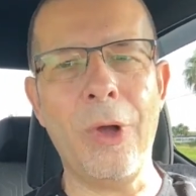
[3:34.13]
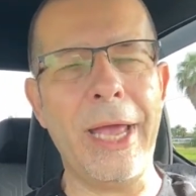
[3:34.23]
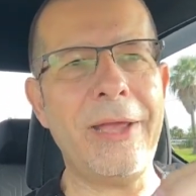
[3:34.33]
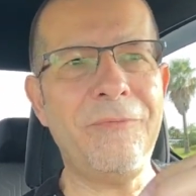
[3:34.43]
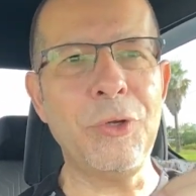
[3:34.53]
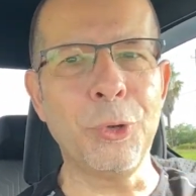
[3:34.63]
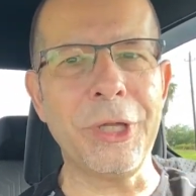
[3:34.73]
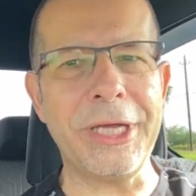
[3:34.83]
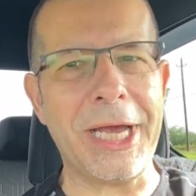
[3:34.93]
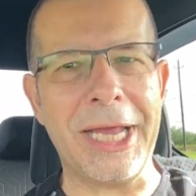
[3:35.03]
a
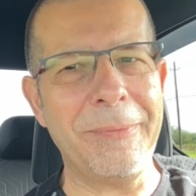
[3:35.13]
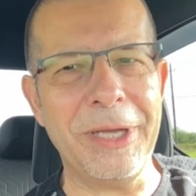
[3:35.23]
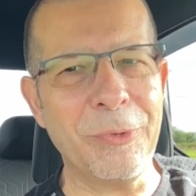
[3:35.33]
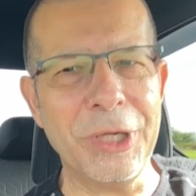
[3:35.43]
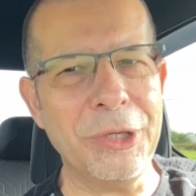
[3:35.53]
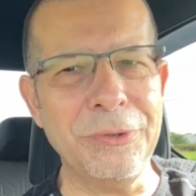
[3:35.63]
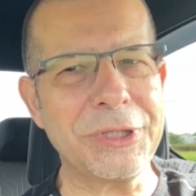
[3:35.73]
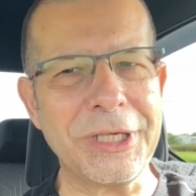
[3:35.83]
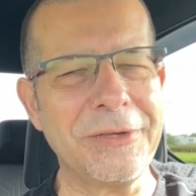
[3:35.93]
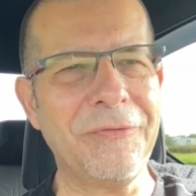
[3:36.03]
fuel economy
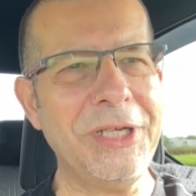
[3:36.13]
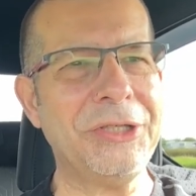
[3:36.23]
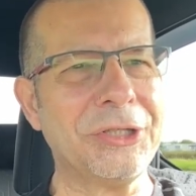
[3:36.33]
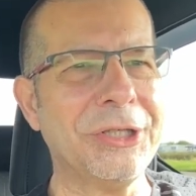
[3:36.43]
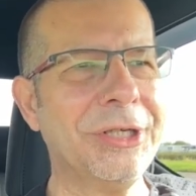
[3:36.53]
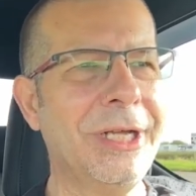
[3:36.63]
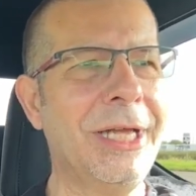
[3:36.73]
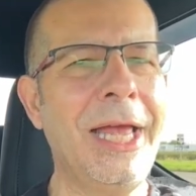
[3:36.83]
reducing feature?